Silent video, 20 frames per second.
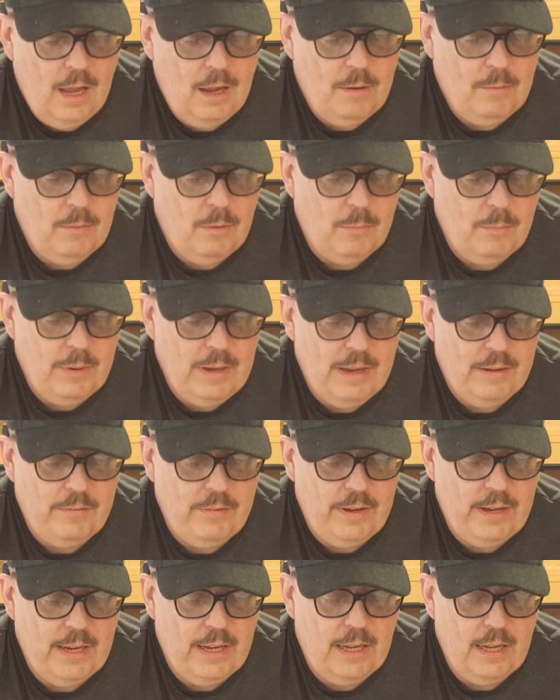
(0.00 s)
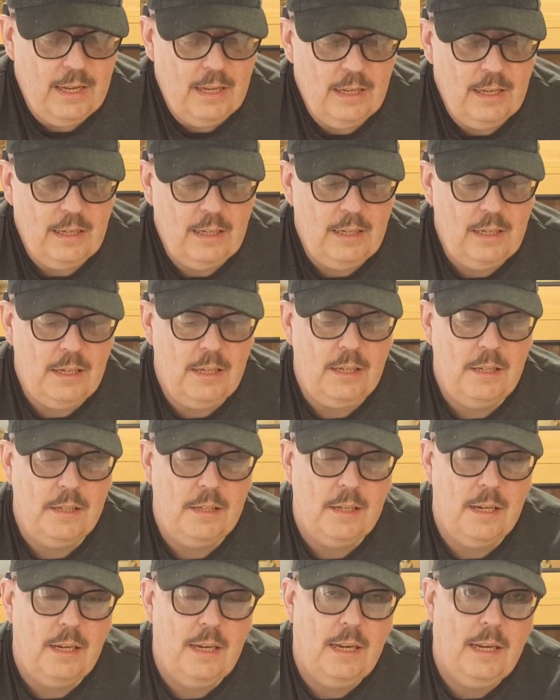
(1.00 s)
And what we have here
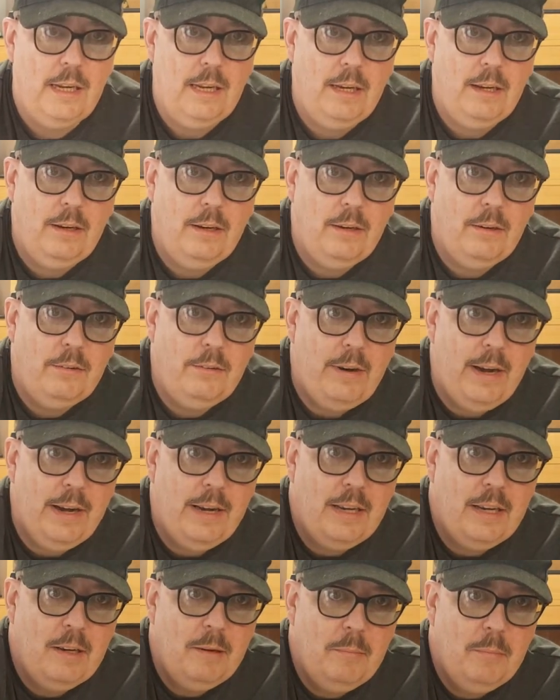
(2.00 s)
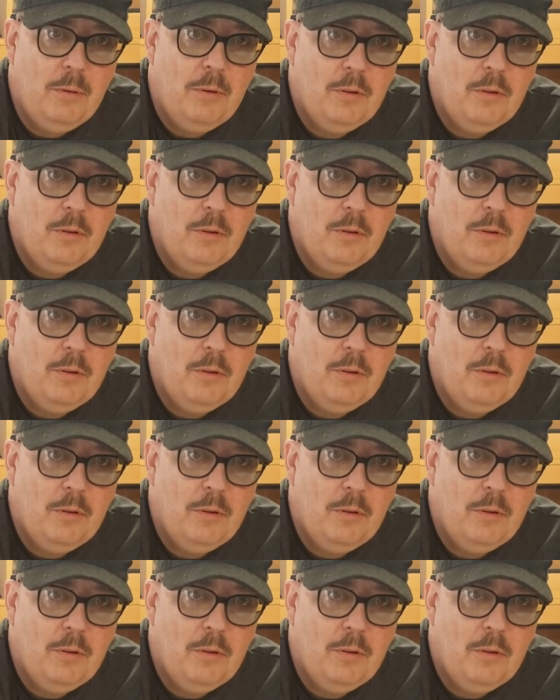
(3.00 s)
is a random